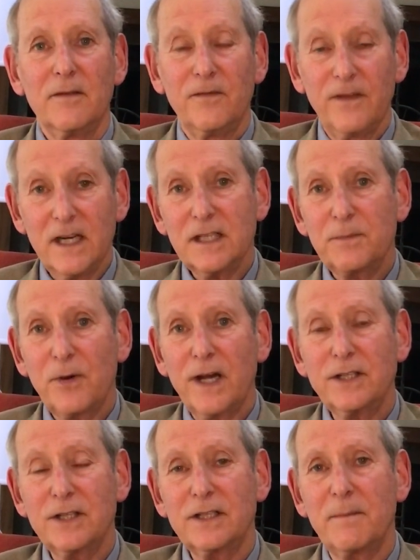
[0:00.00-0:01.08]
venous
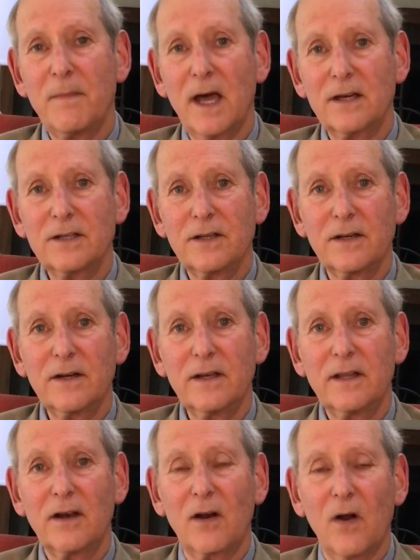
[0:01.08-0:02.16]
pressures are monitored,
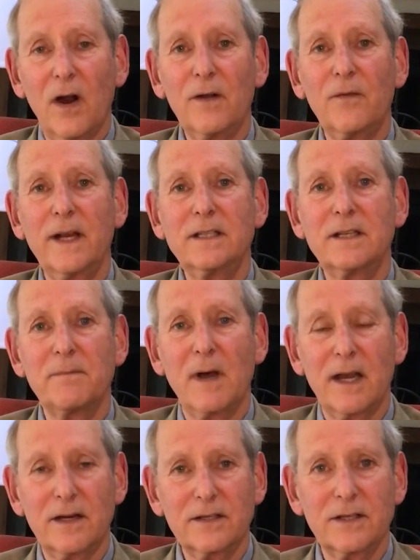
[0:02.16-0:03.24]
their heart rates are
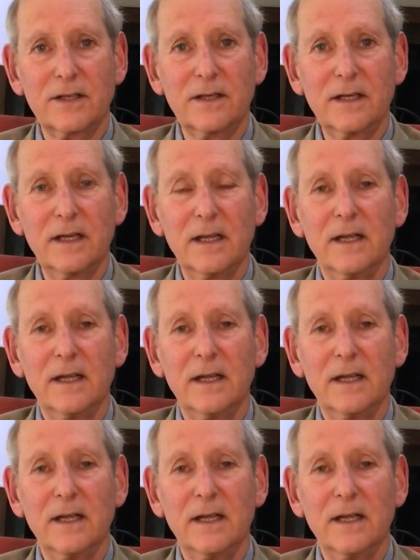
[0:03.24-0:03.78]
monitored,